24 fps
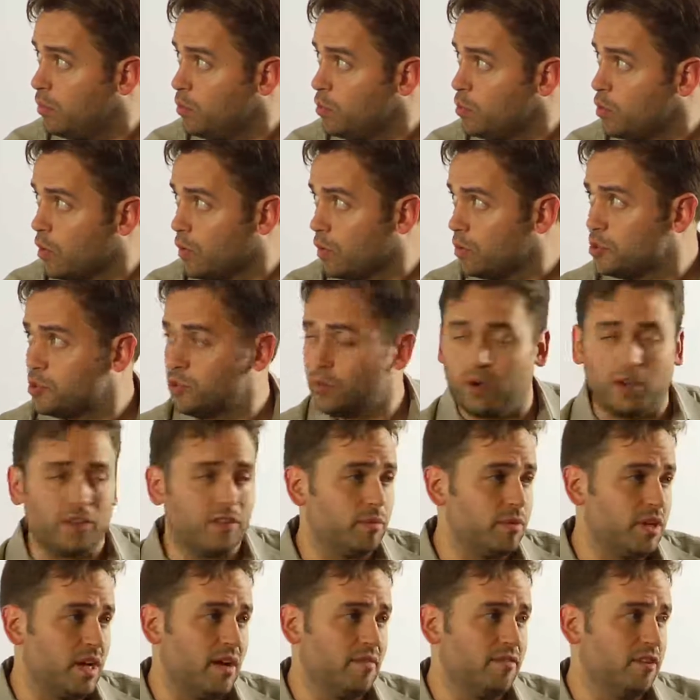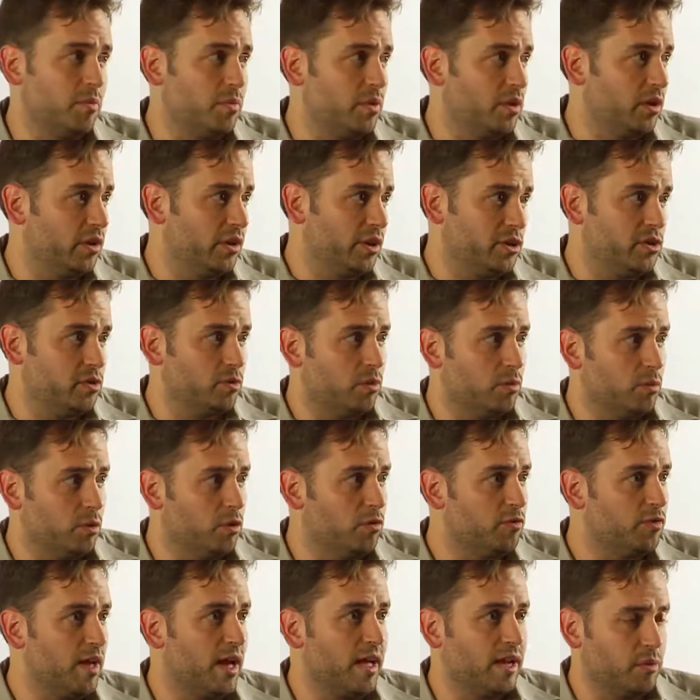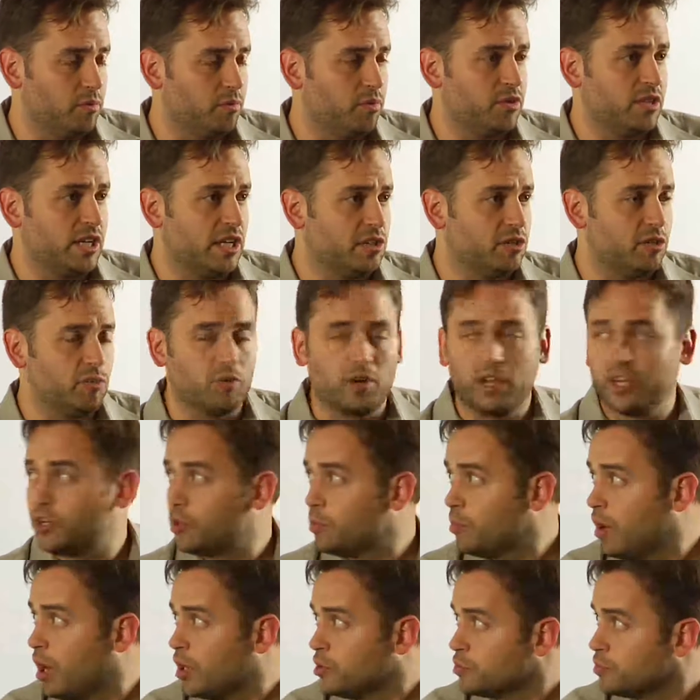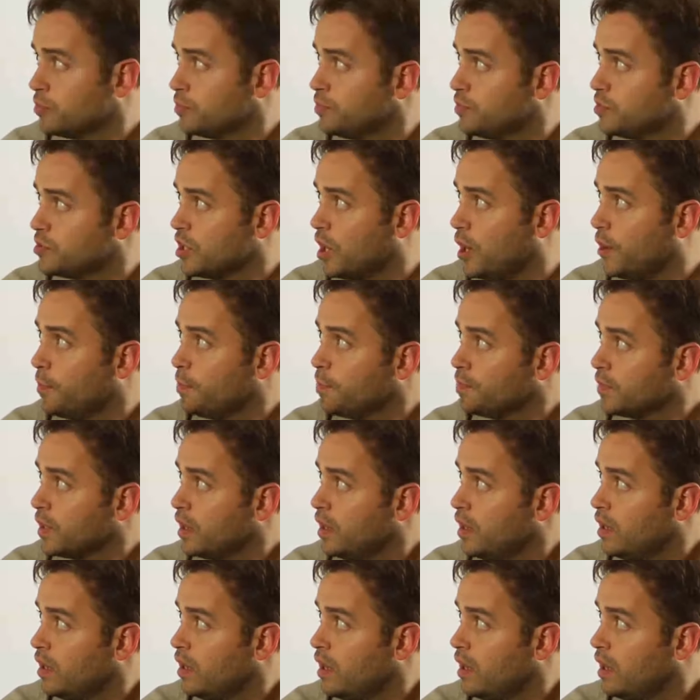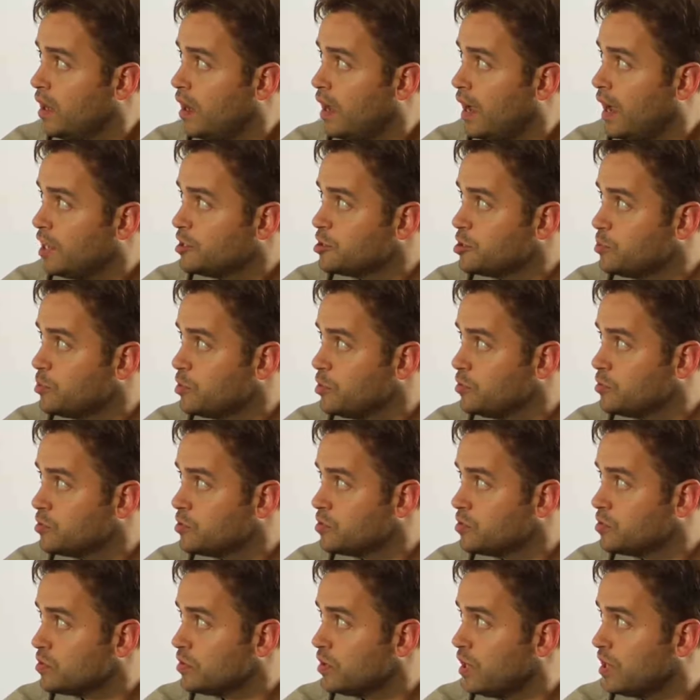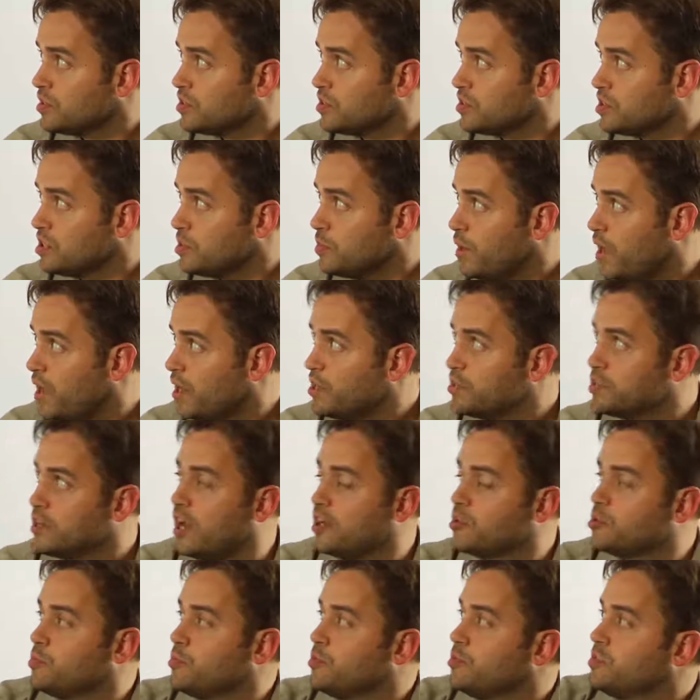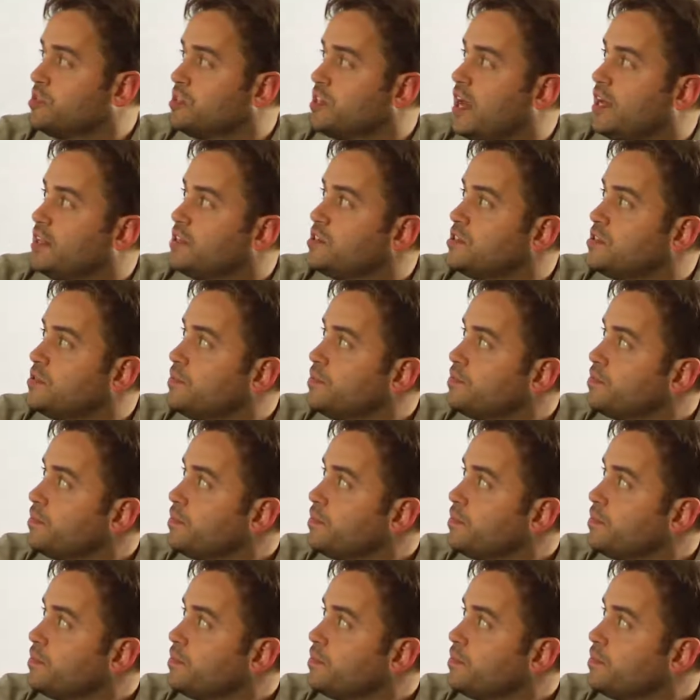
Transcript: would you want them to have the ability to remove that and potentially break your module. So, attributes, let's see, manage attribute sets.